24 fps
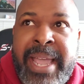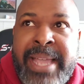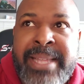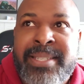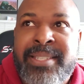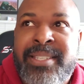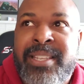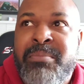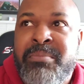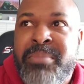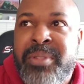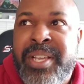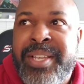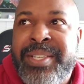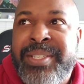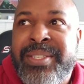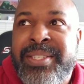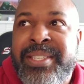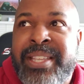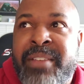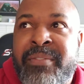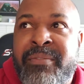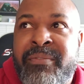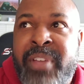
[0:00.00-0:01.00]
And some
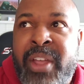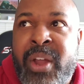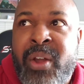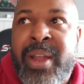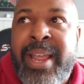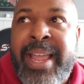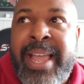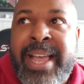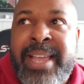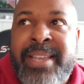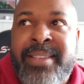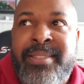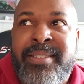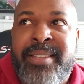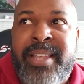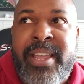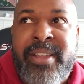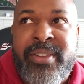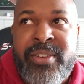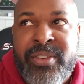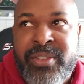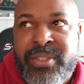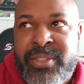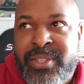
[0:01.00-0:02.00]
places have very high
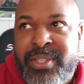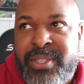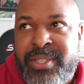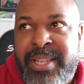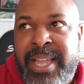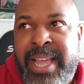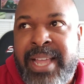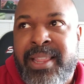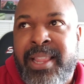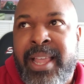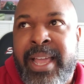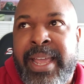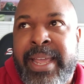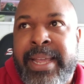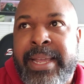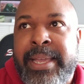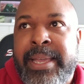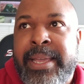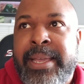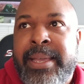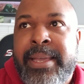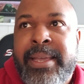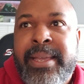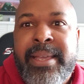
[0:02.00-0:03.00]
standards. It's not like
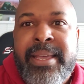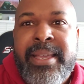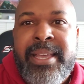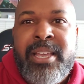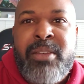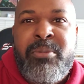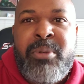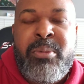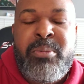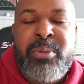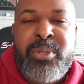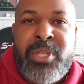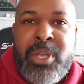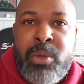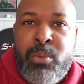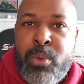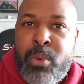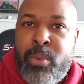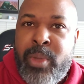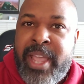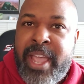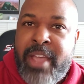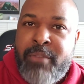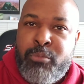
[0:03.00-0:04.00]
People say, well,
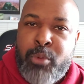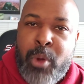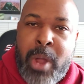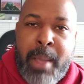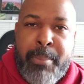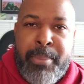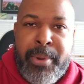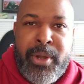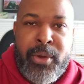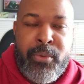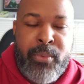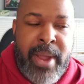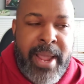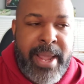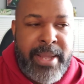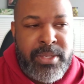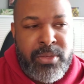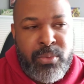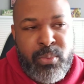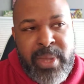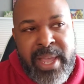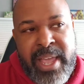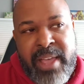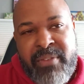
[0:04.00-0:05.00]
we have property rights
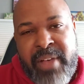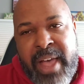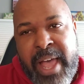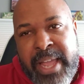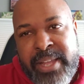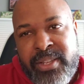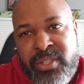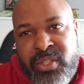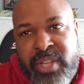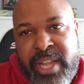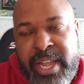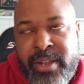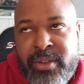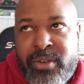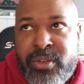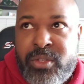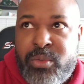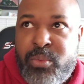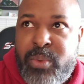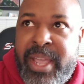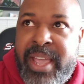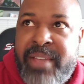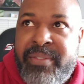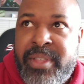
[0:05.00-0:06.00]
and we have high standards.
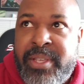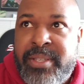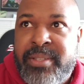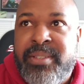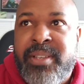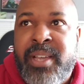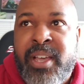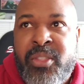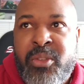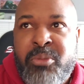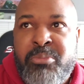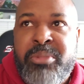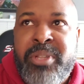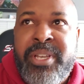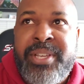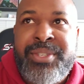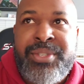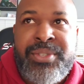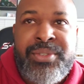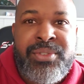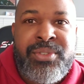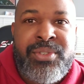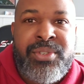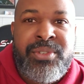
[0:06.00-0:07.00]
And we have this other
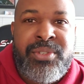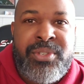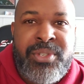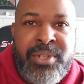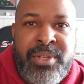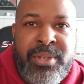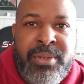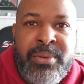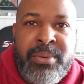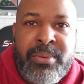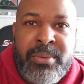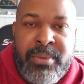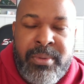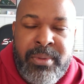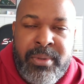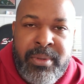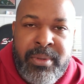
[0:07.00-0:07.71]
places do too.